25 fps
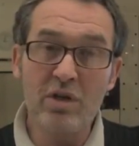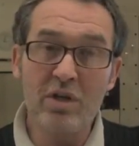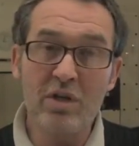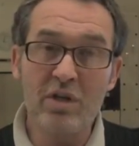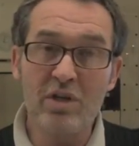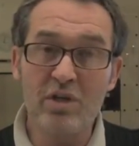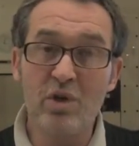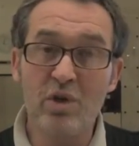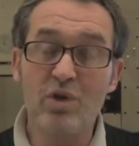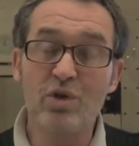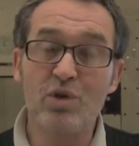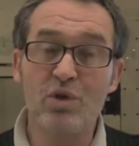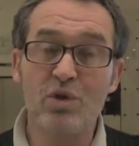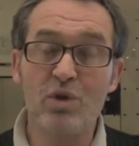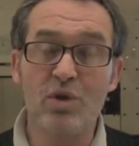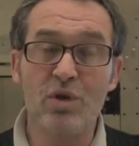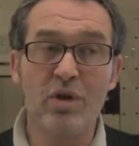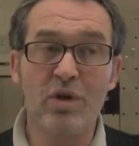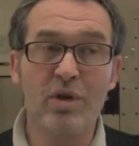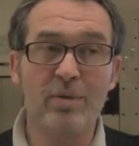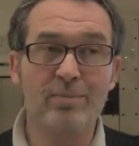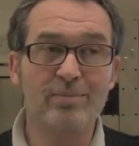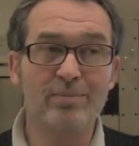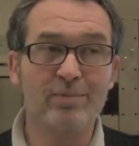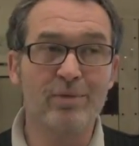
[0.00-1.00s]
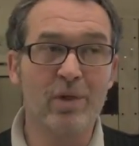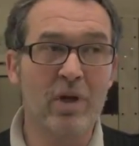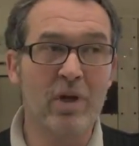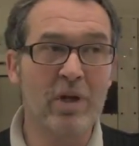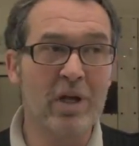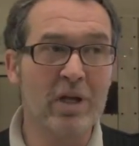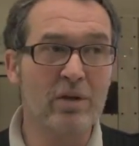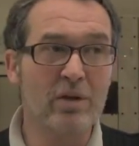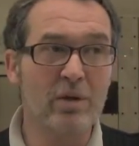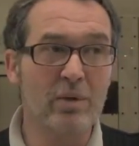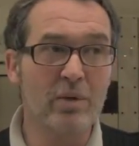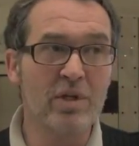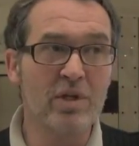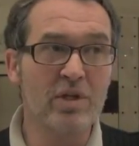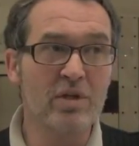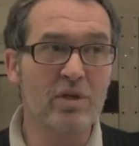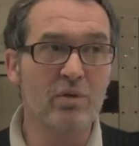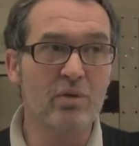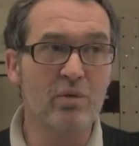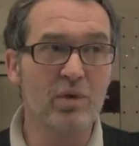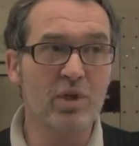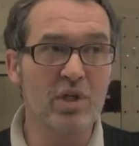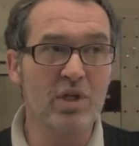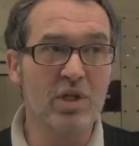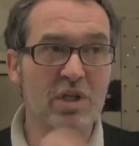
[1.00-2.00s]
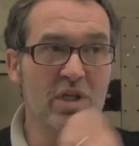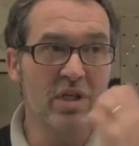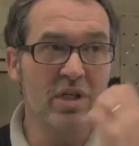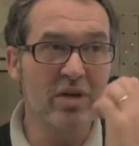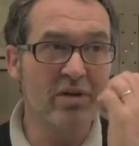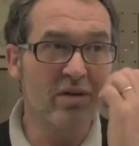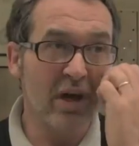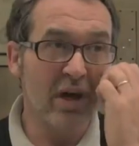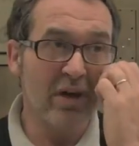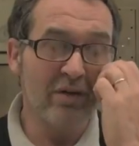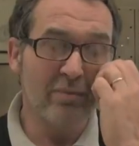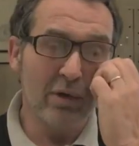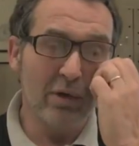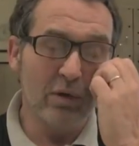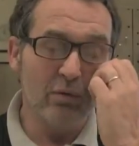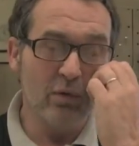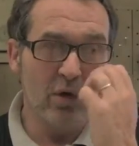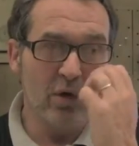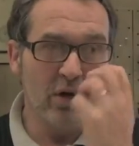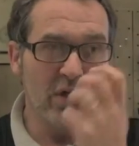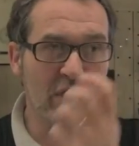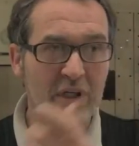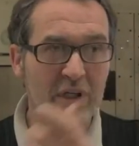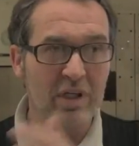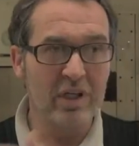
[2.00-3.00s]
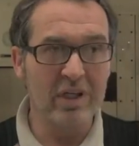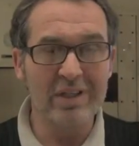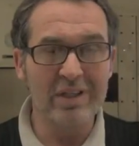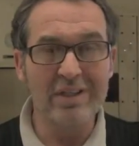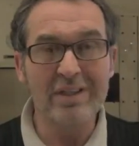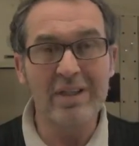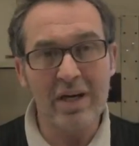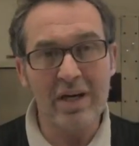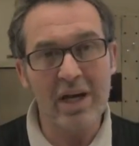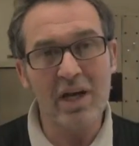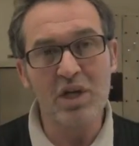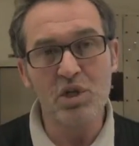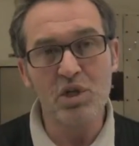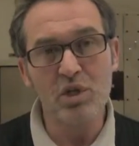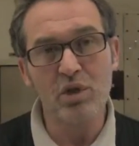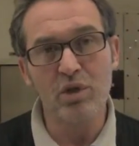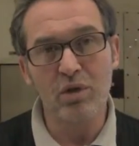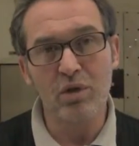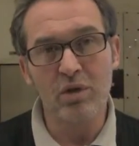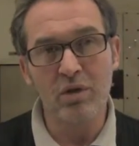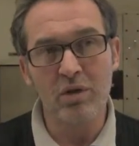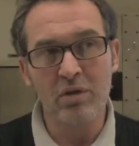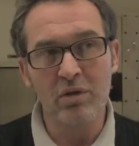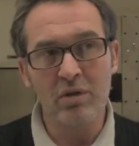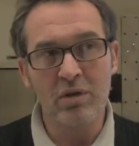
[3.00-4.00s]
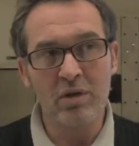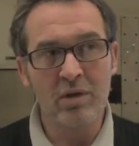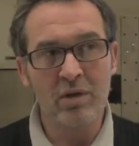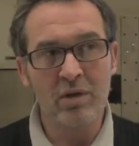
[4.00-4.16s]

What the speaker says: There's also another reason, which is I've been working in international